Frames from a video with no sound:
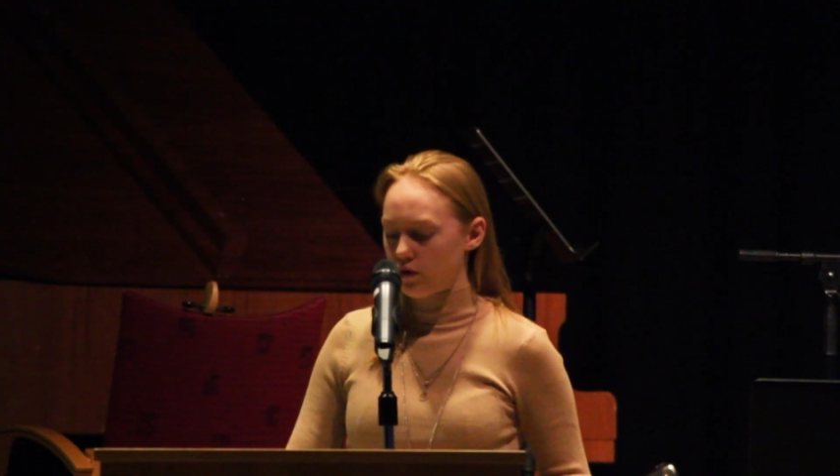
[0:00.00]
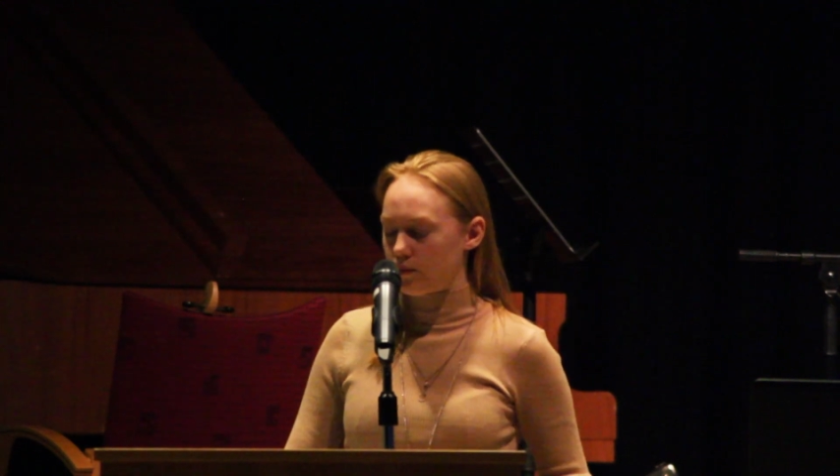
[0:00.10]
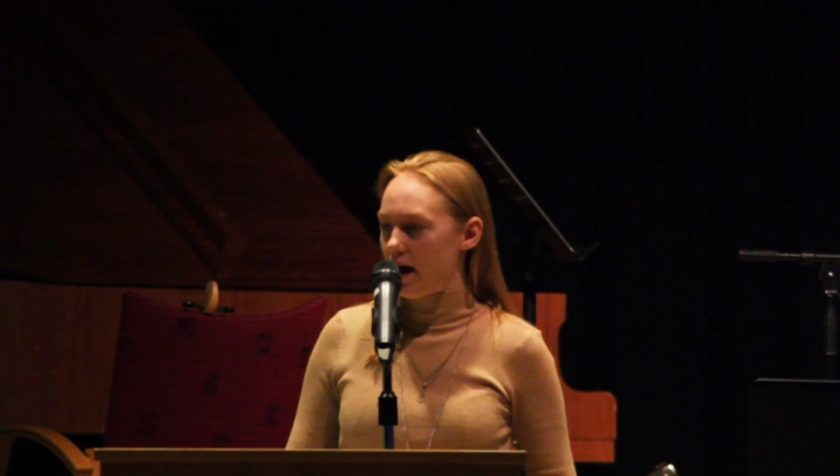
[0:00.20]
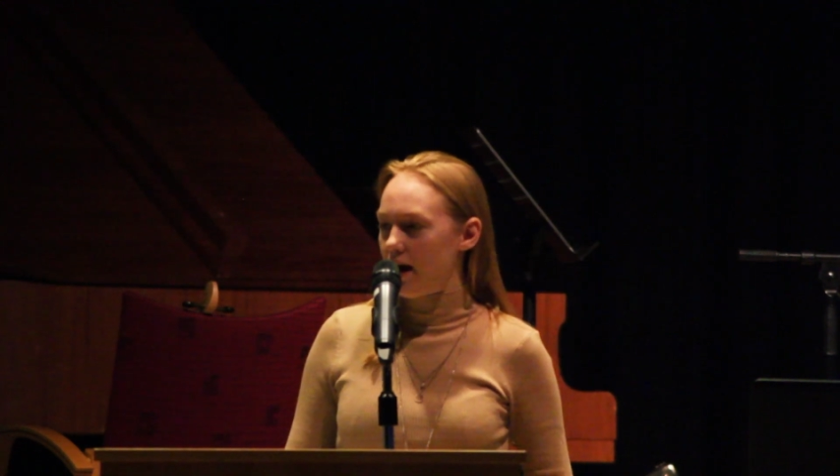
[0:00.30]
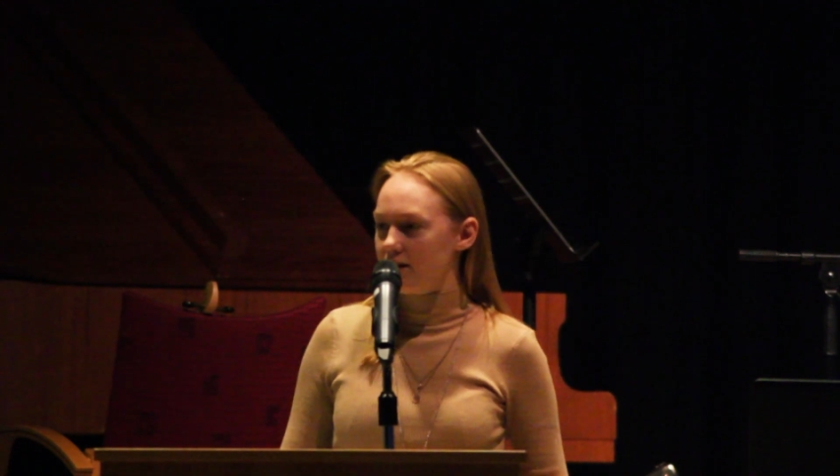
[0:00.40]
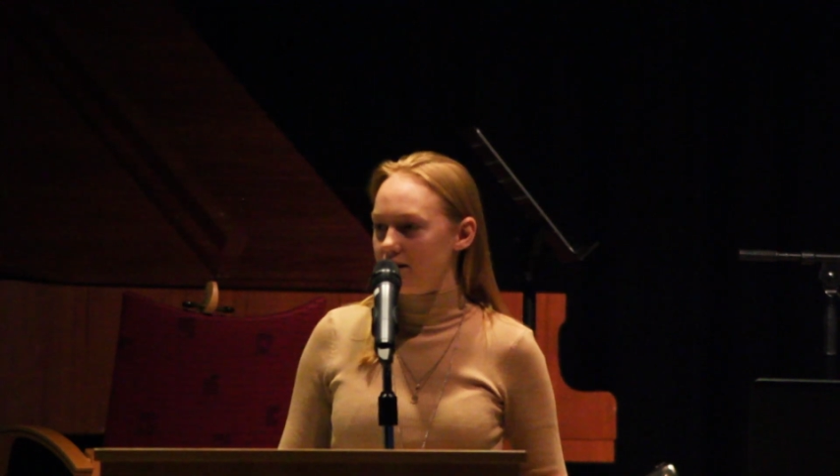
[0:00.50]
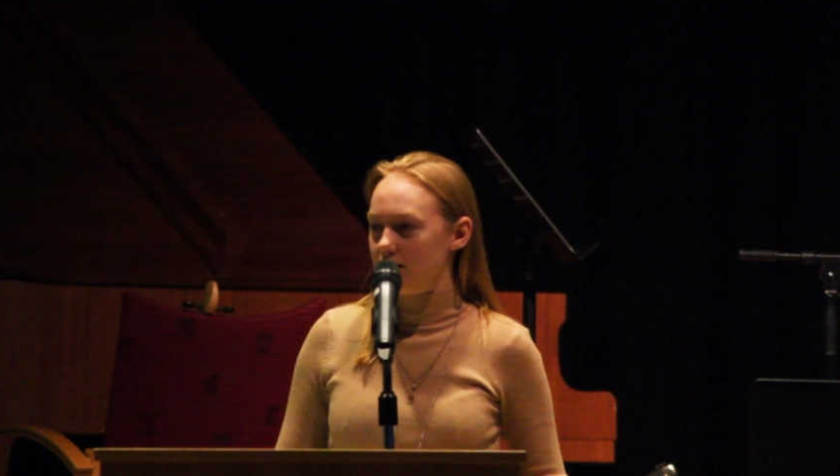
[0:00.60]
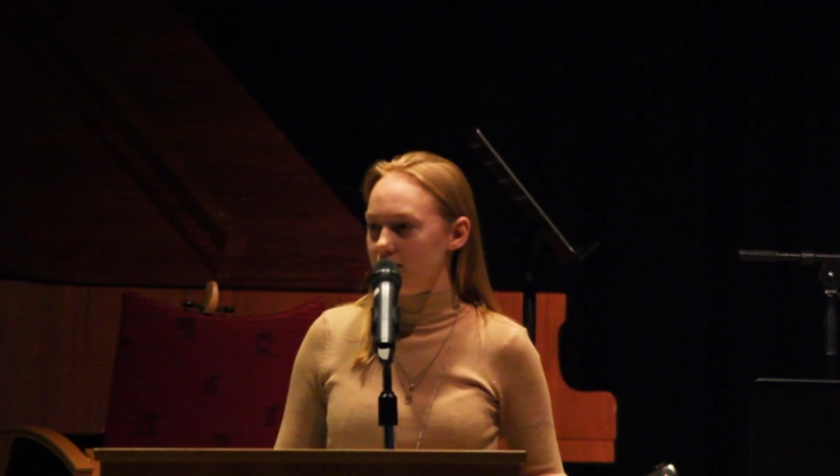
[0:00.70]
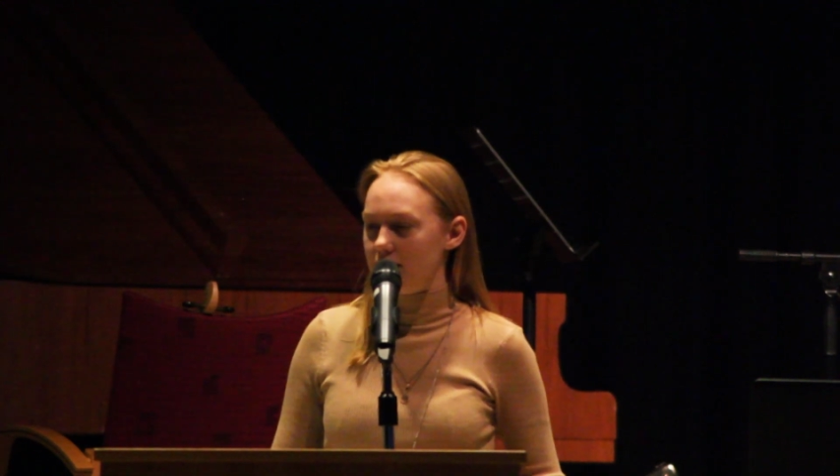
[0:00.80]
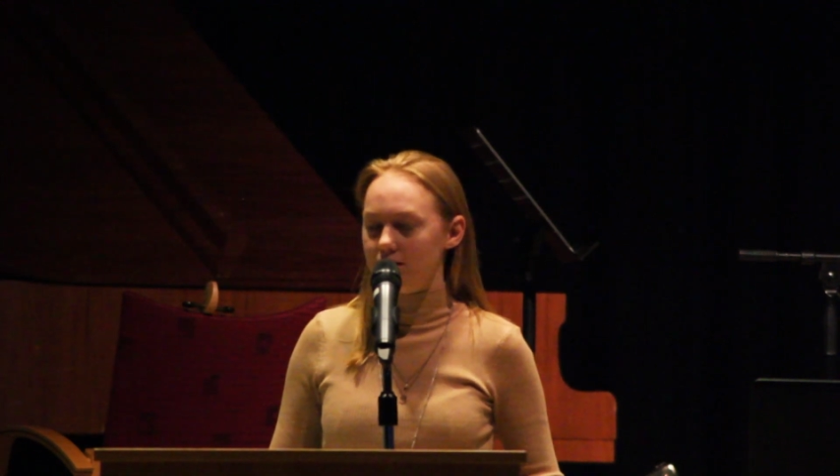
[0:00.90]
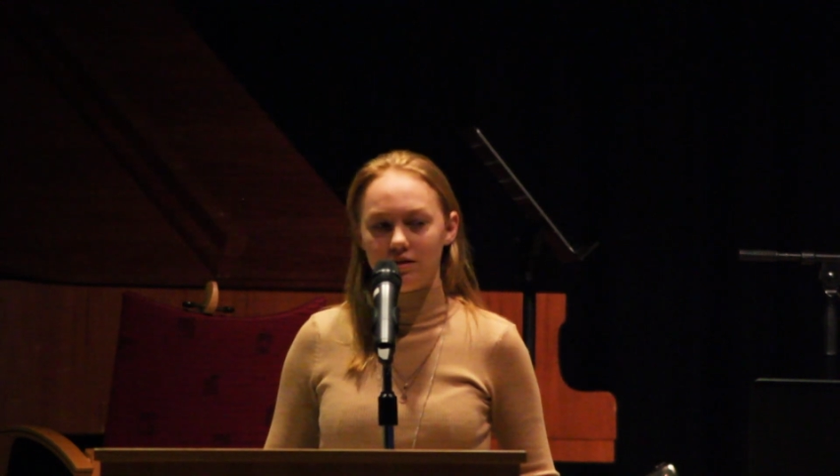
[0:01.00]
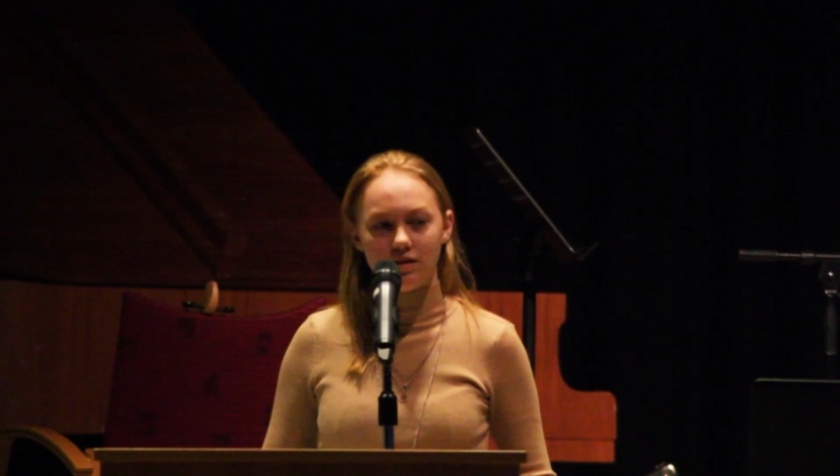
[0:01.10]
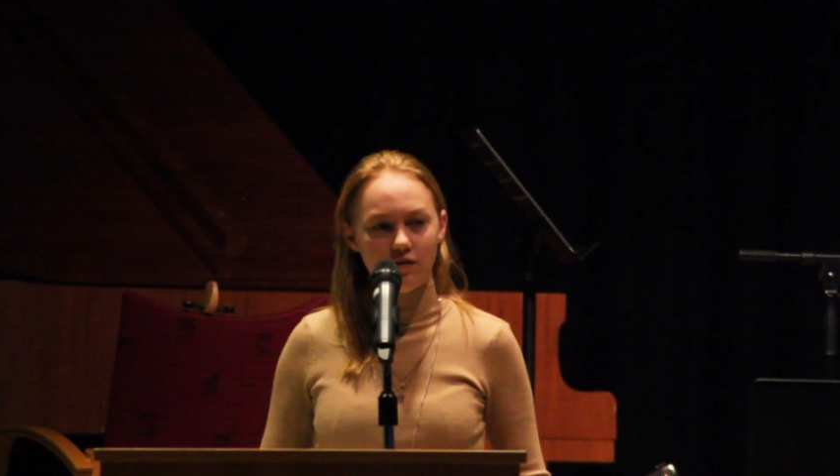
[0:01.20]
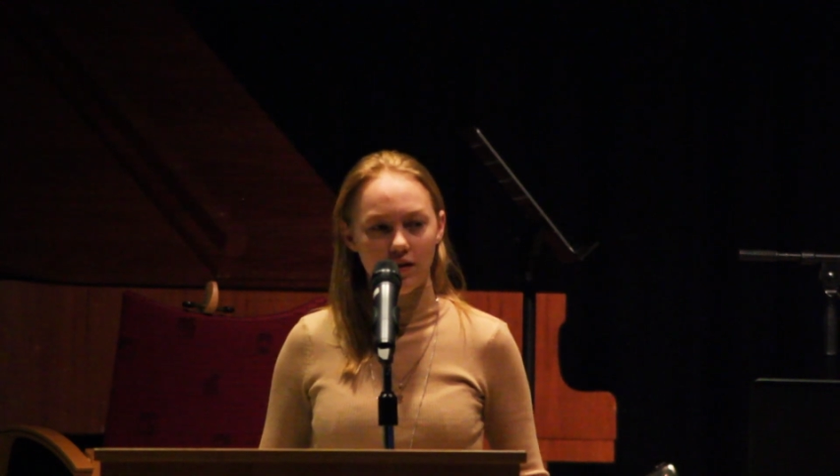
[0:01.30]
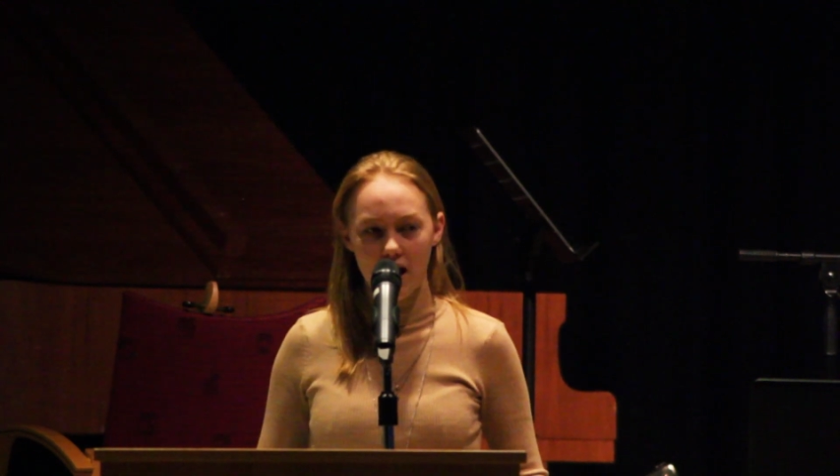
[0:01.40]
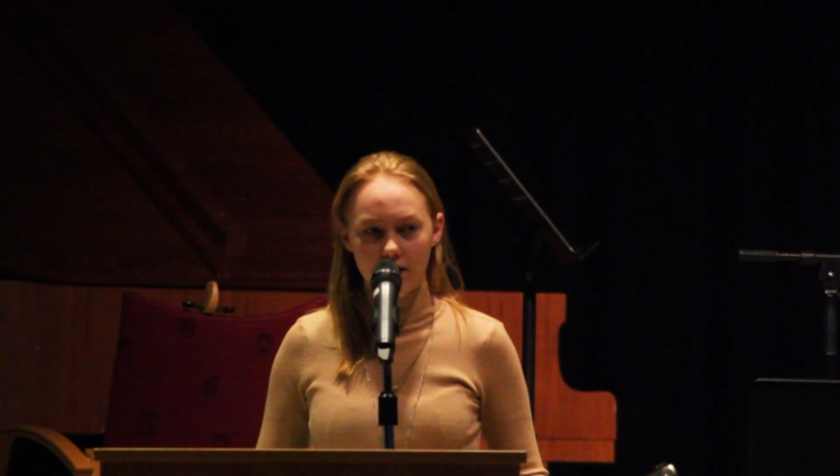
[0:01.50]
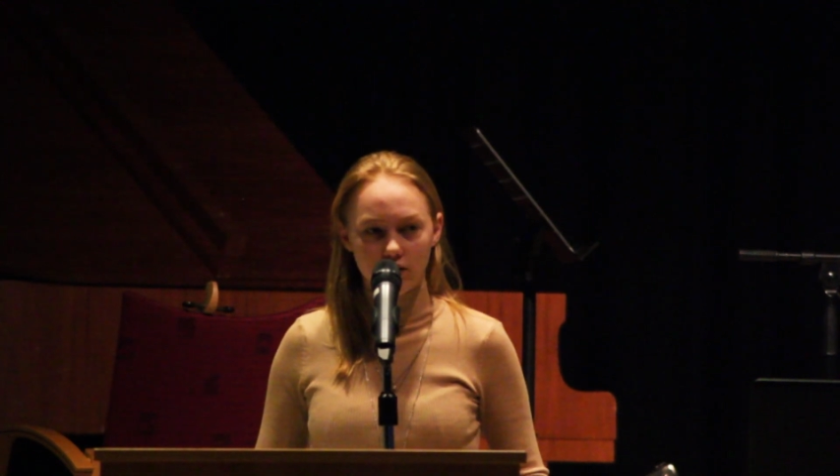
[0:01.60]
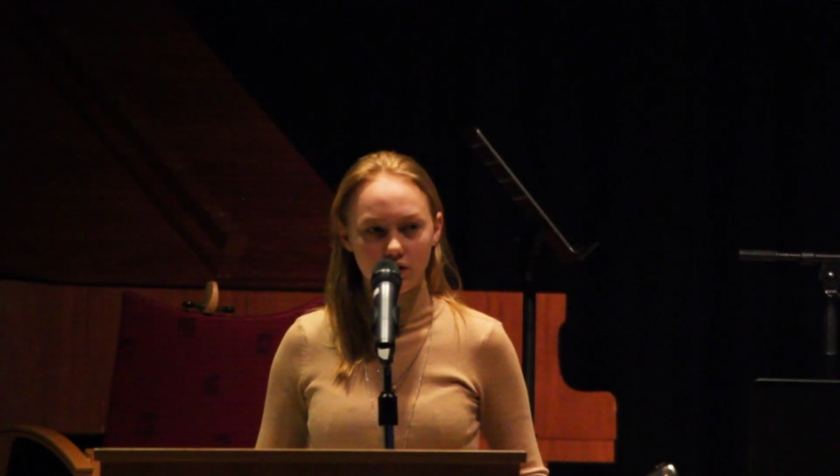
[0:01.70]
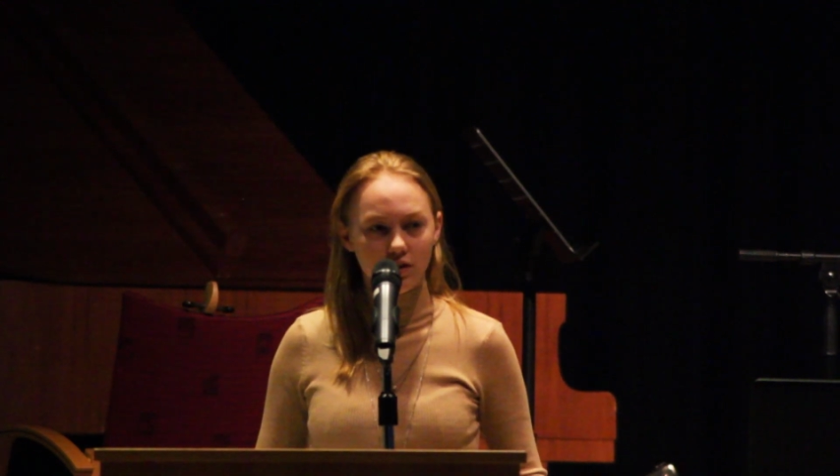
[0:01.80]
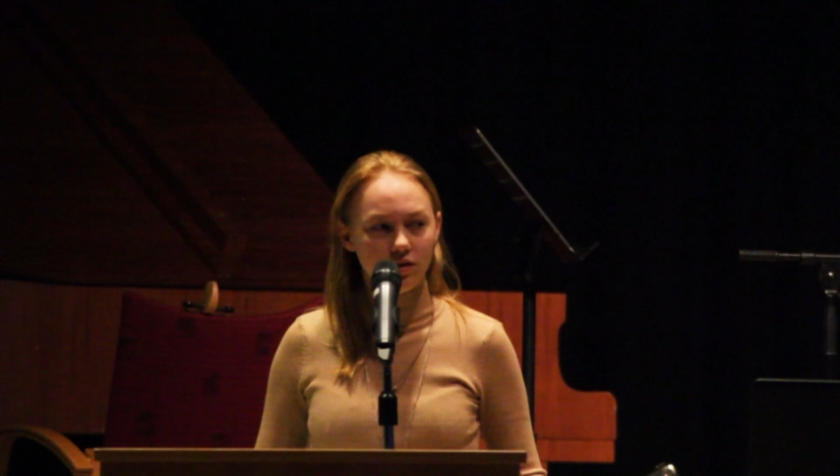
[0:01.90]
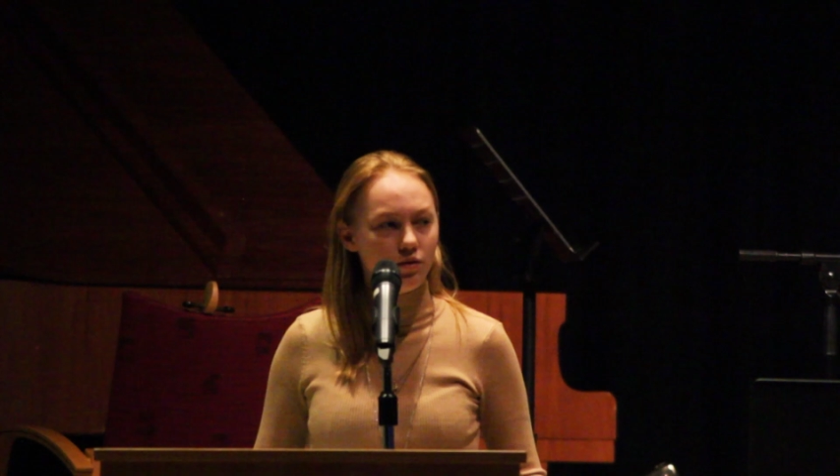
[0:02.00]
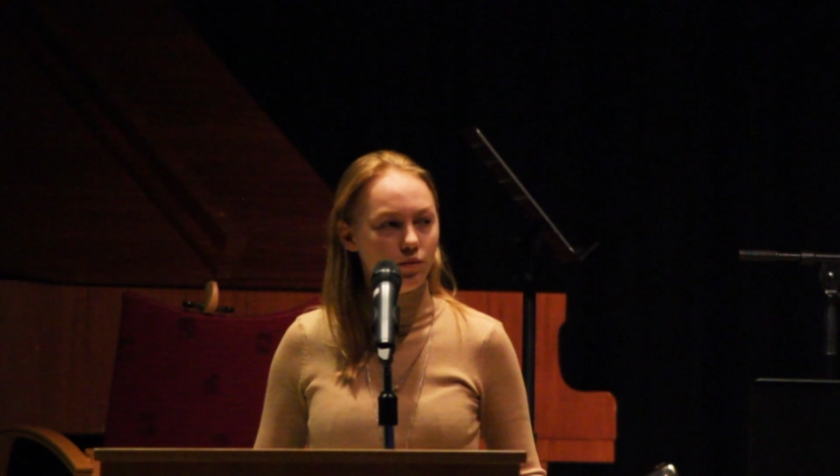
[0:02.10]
Your mind, it's a safe havoc,